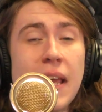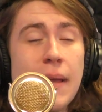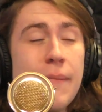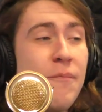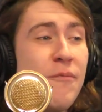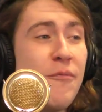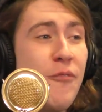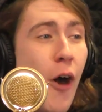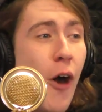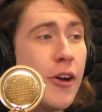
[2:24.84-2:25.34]

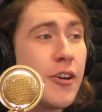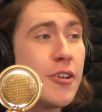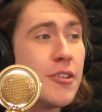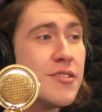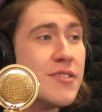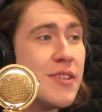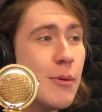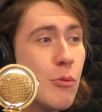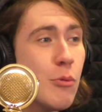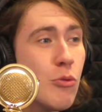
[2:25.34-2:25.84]
fuckers
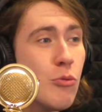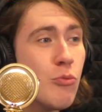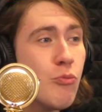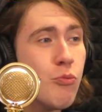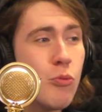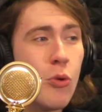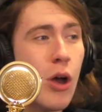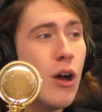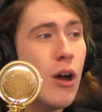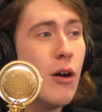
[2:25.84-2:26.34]
that were
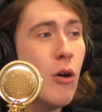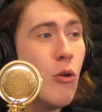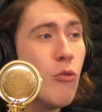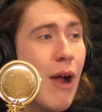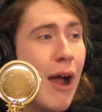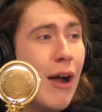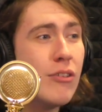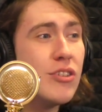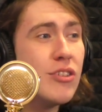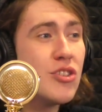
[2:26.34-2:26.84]

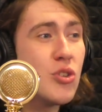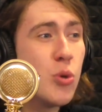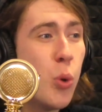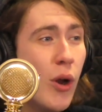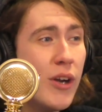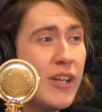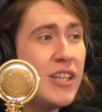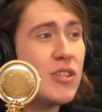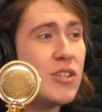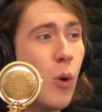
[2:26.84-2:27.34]
around in
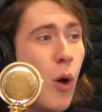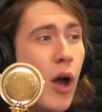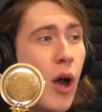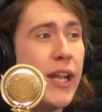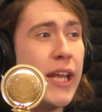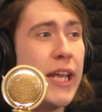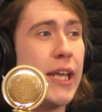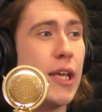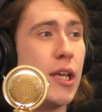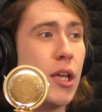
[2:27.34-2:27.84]

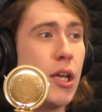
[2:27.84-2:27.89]
2020.